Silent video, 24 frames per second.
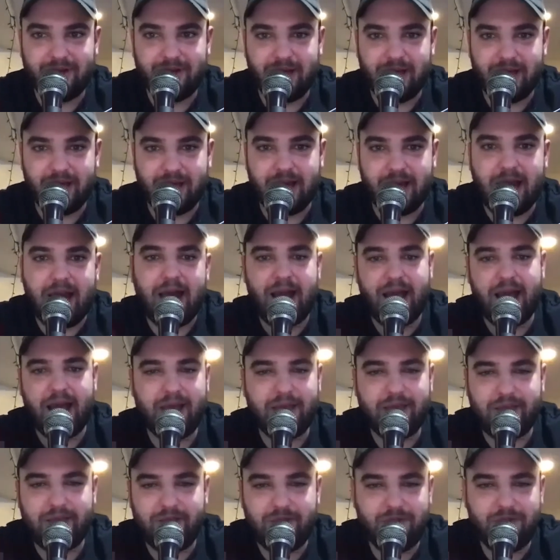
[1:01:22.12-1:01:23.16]
And
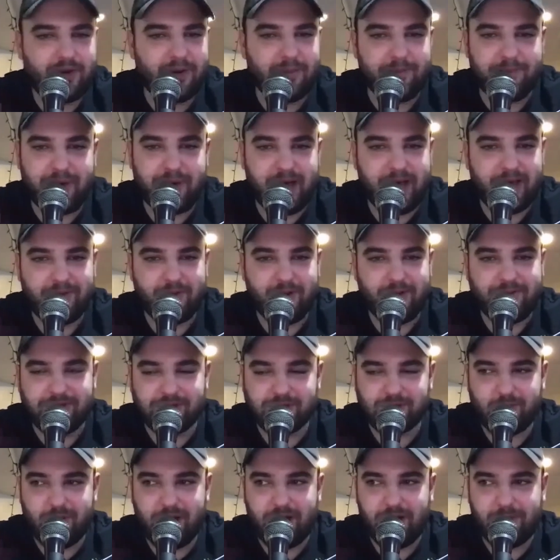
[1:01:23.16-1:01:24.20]
you could probably riff
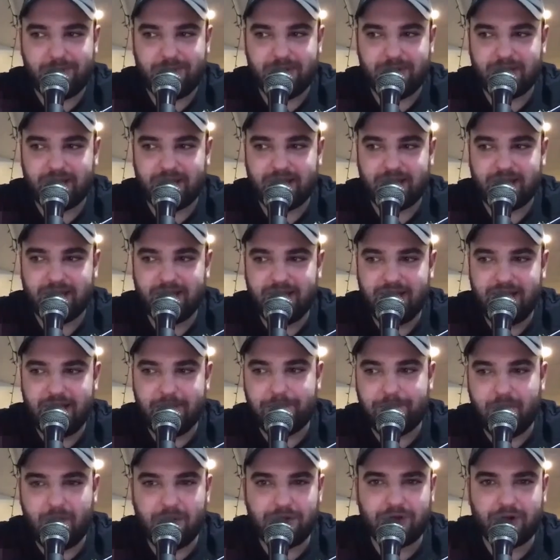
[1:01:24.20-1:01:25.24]
as well, but like,
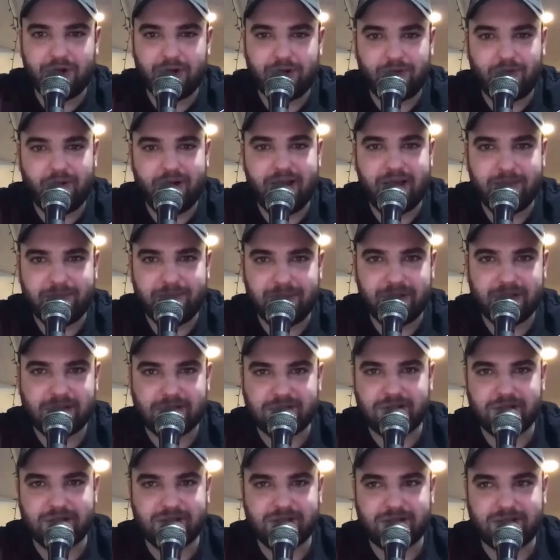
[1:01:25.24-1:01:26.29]
and both are great, but
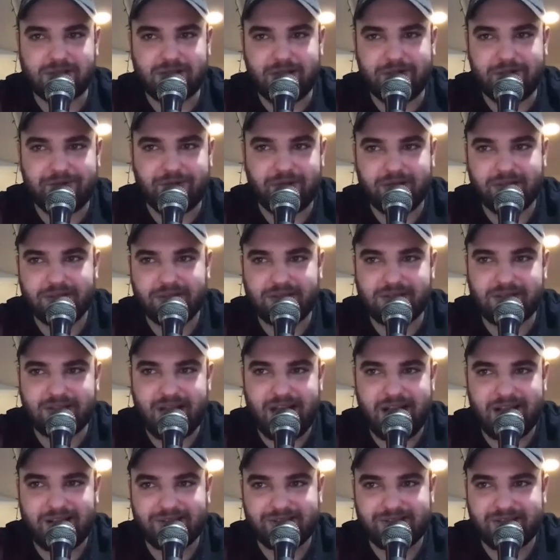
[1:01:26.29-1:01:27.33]
it's just different
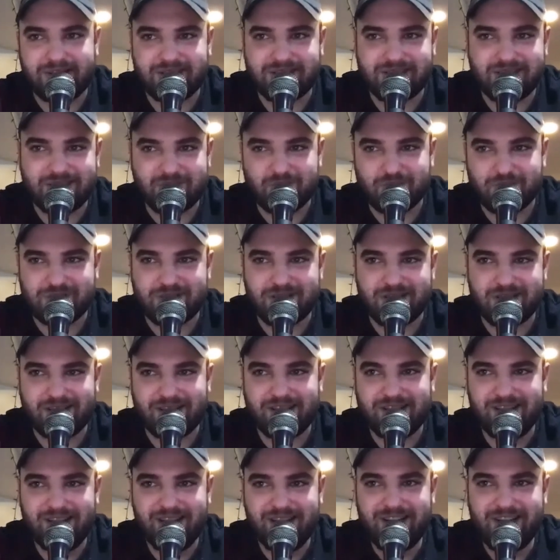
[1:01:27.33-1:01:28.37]
styles, and it's
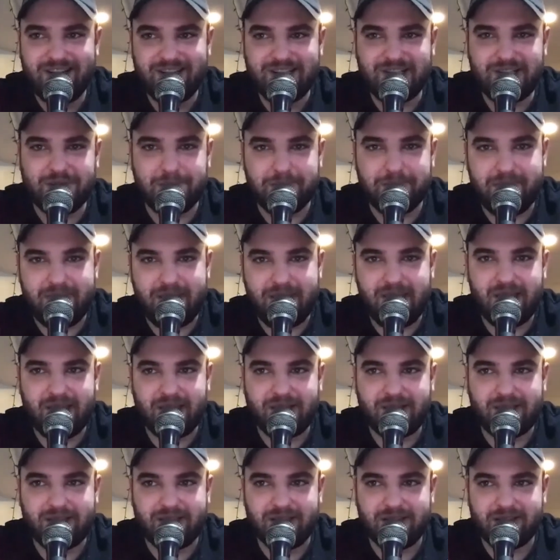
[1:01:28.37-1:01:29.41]
interesting to
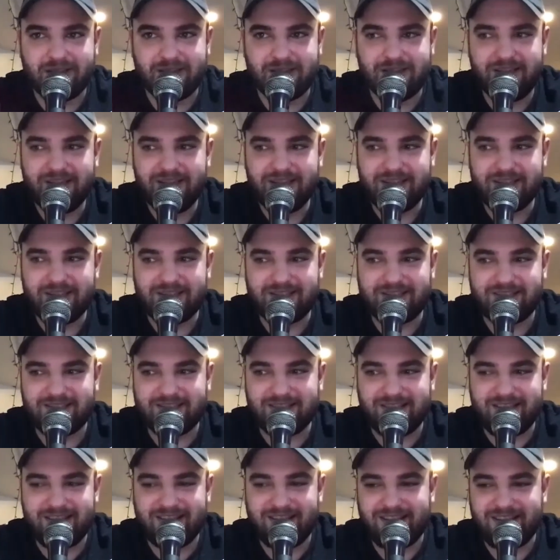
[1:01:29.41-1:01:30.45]
me to
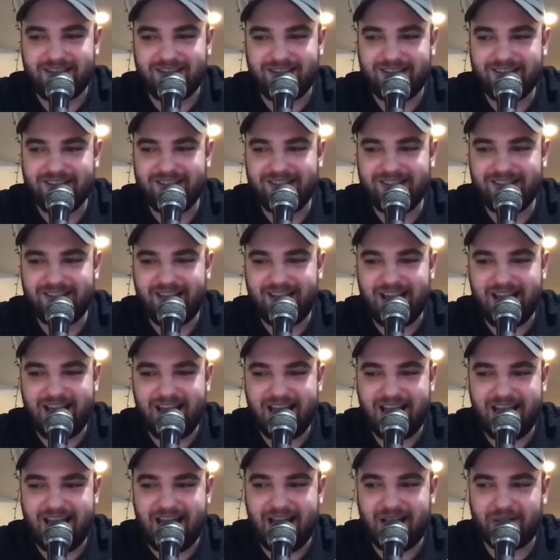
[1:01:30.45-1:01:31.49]
see
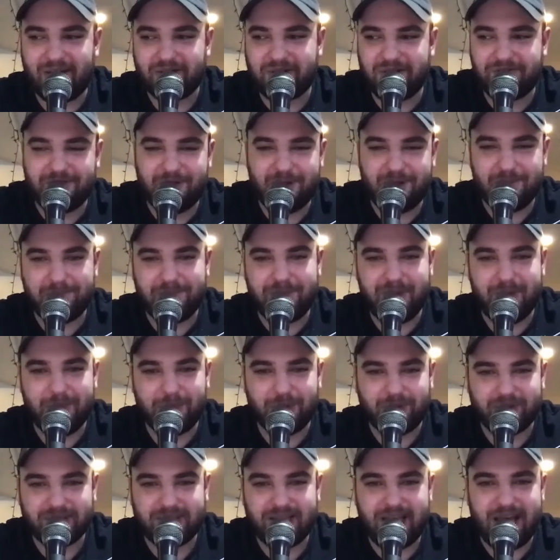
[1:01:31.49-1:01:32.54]
how different
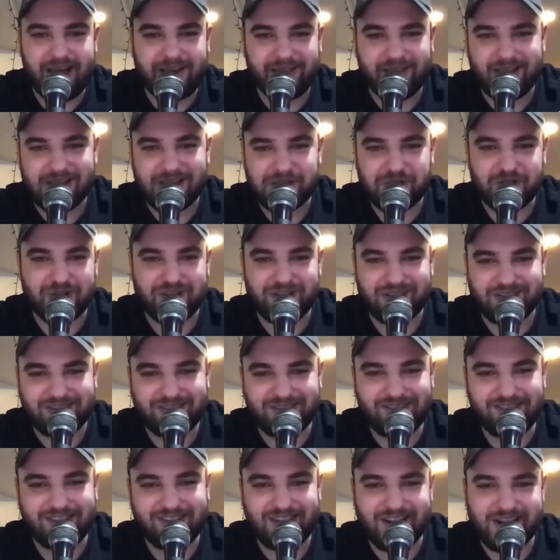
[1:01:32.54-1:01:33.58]
people attack that shit,
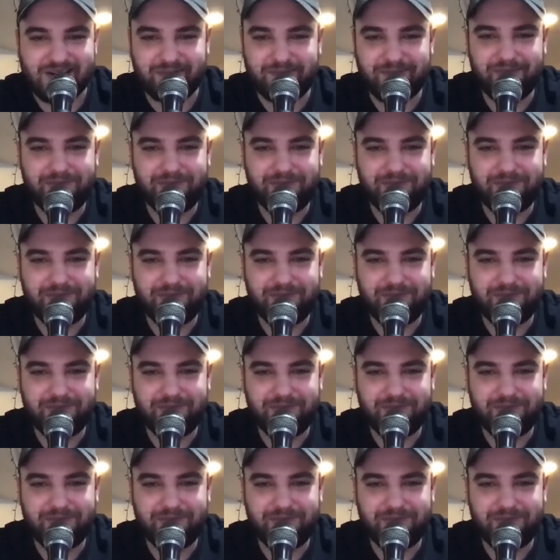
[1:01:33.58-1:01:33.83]
you know?